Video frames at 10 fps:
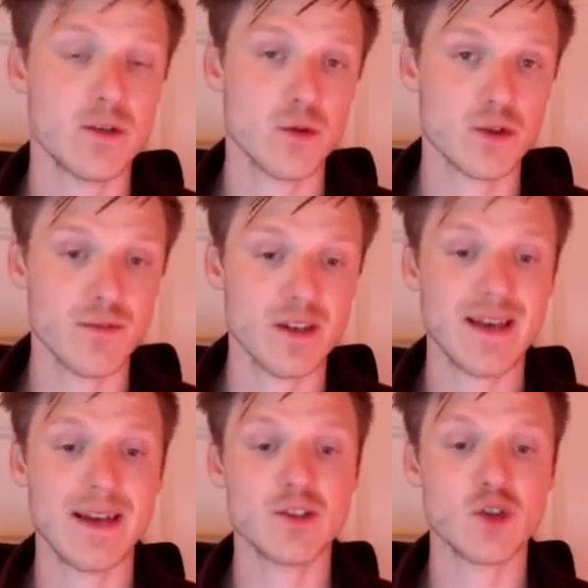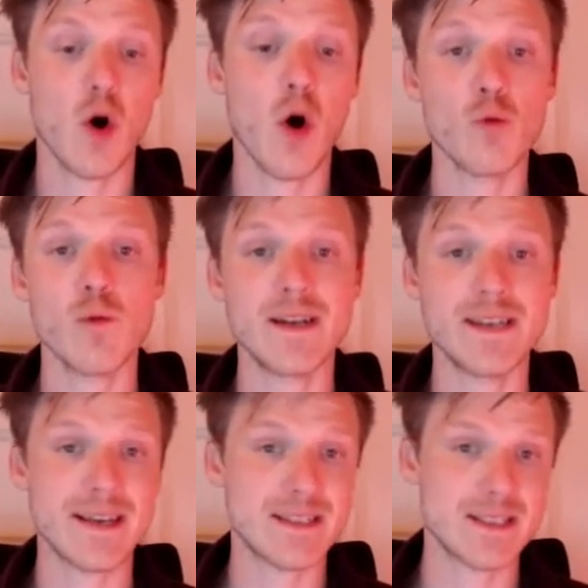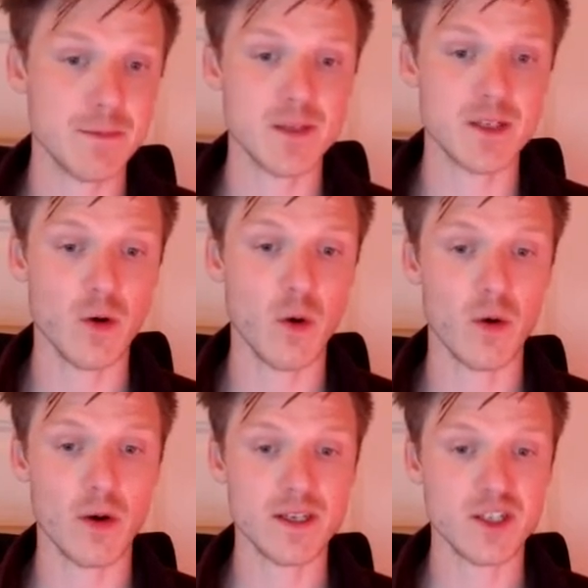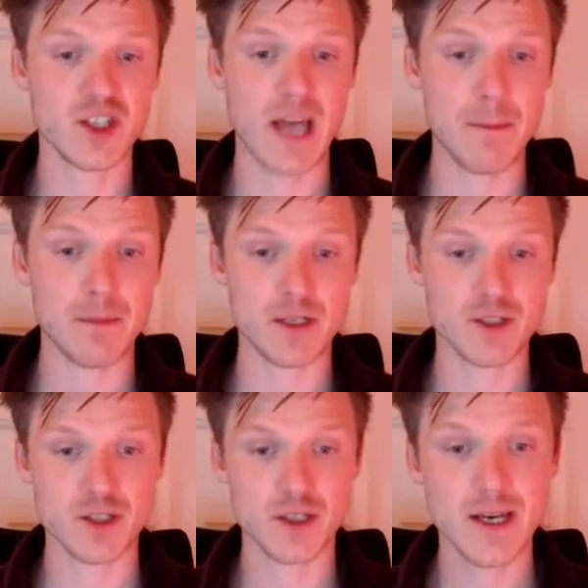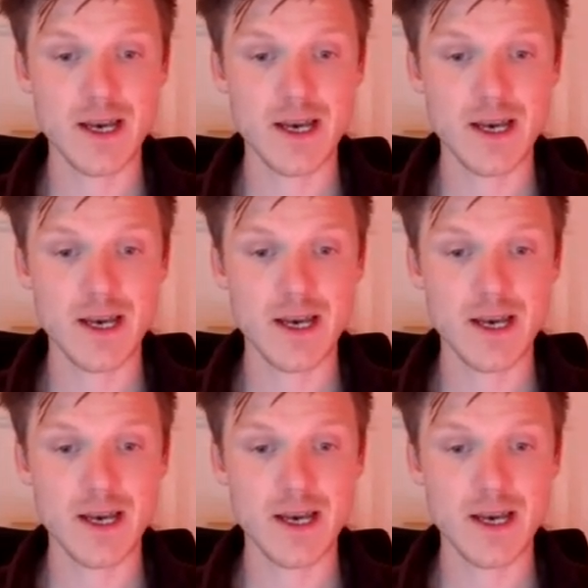or something that is already accepted or established.